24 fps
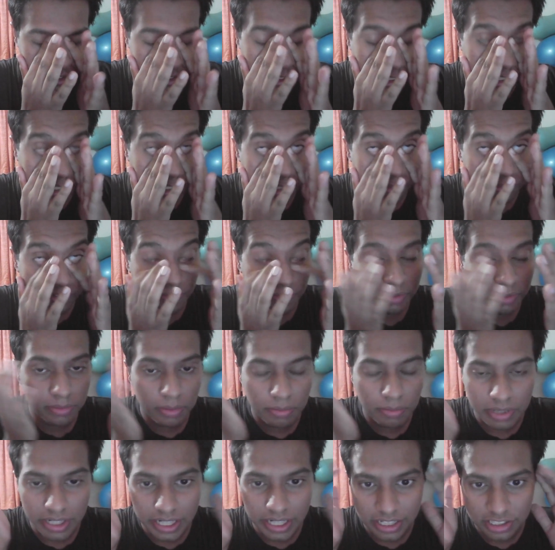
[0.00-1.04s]
from the
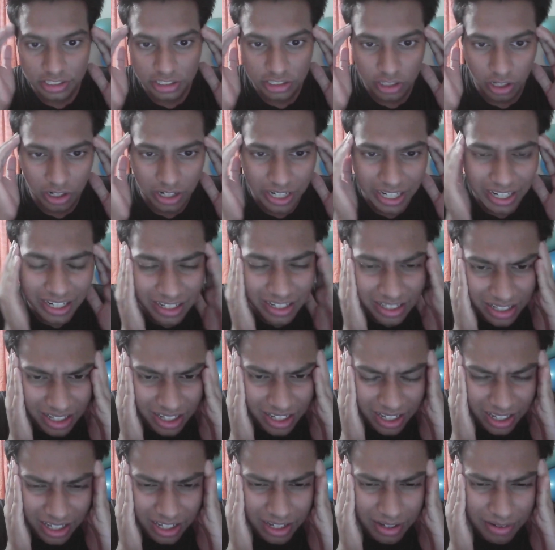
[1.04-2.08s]
moment I saw it,
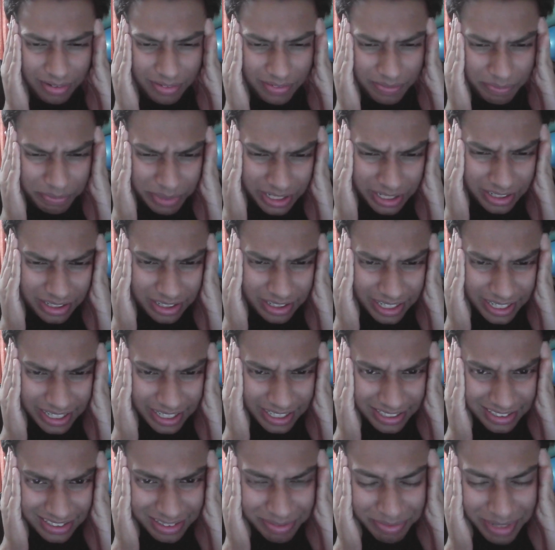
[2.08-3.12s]
but it
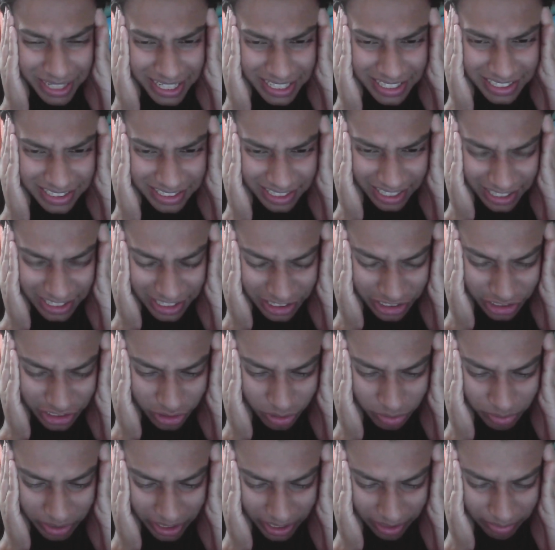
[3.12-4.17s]
doesn't make sense to
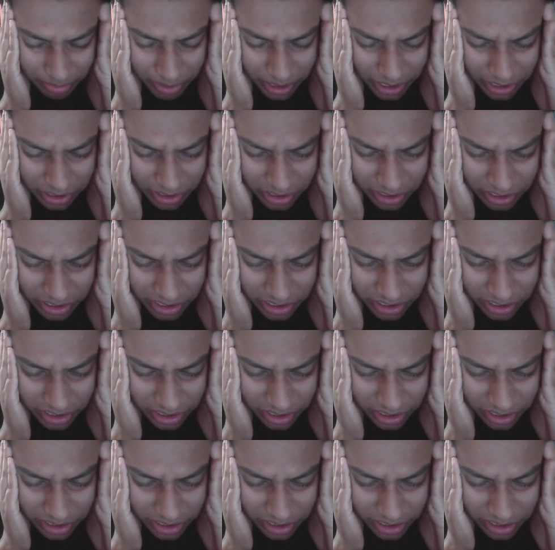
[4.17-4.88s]
me, because,